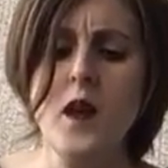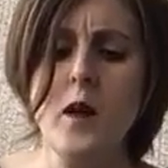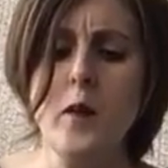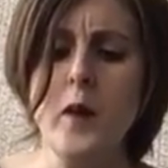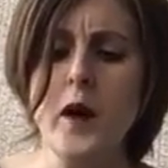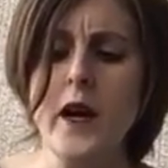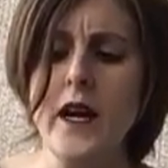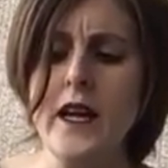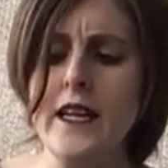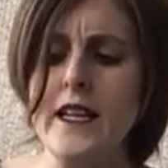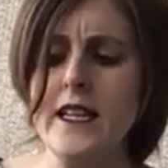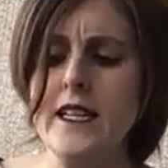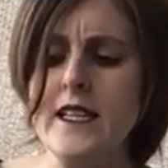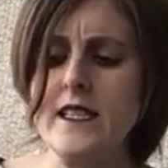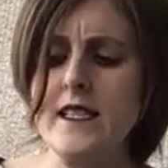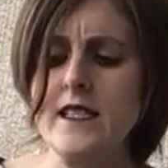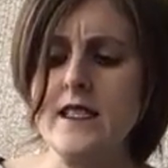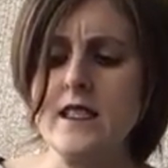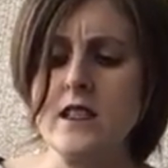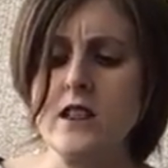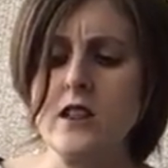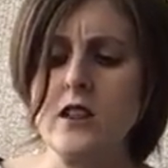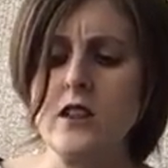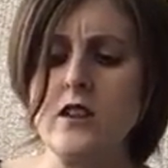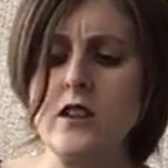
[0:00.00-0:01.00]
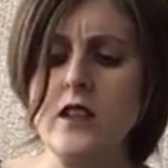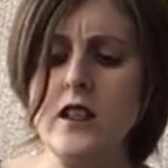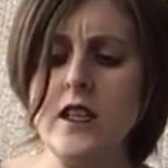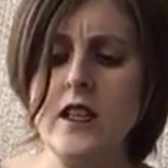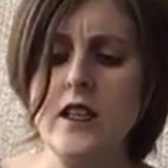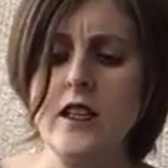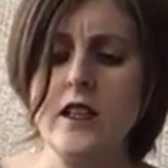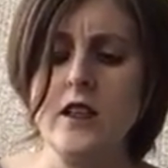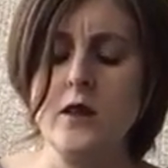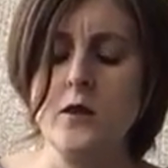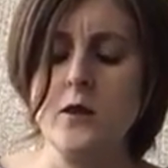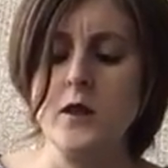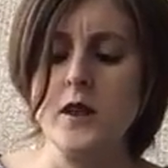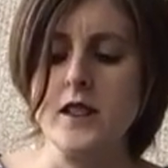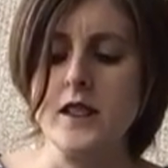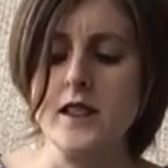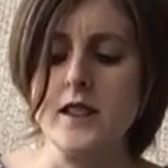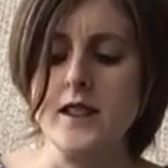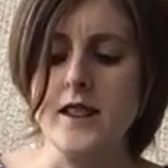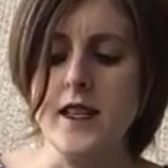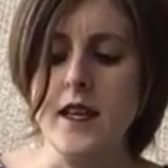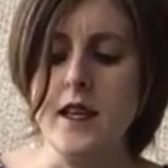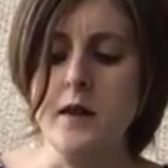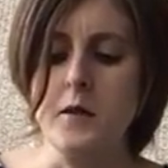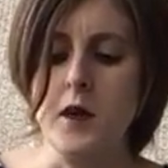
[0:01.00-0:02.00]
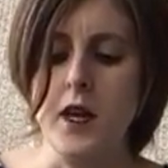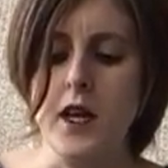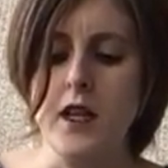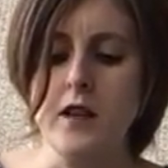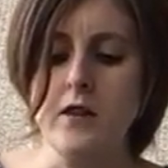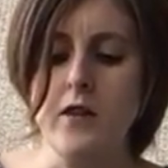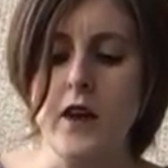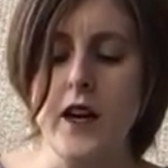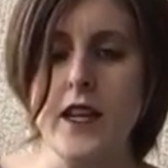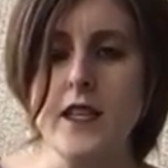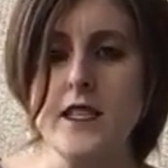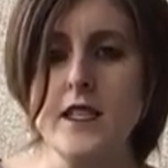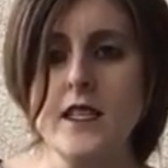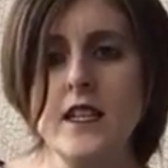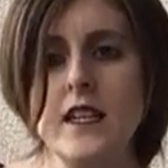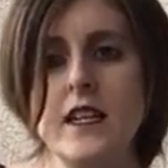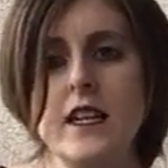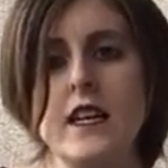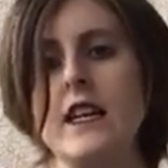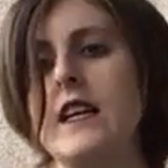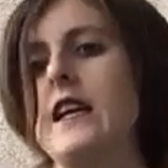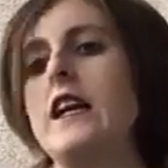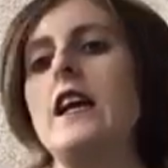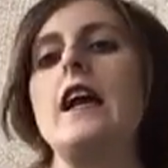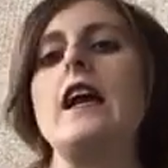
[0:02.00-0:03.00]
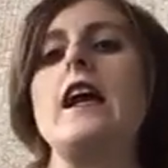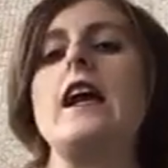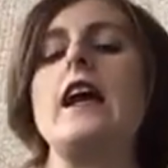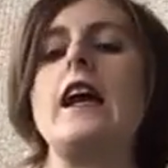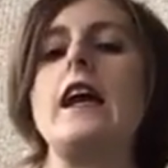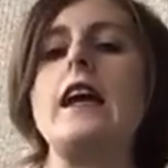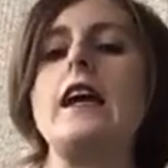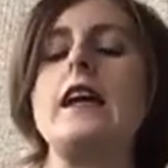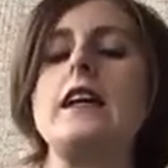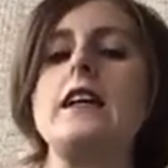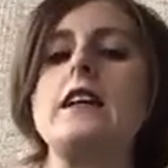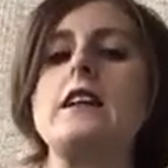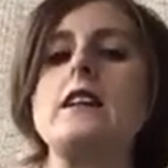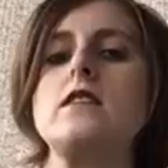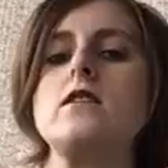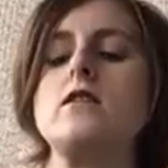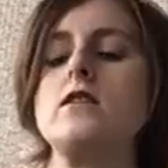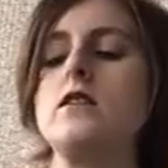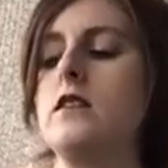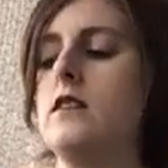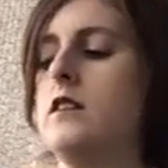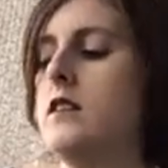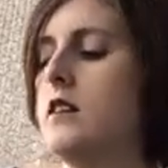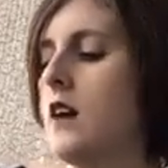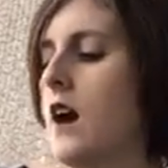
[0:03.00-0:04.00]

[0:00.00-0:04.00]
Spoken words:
But it still was the same kind of idea. And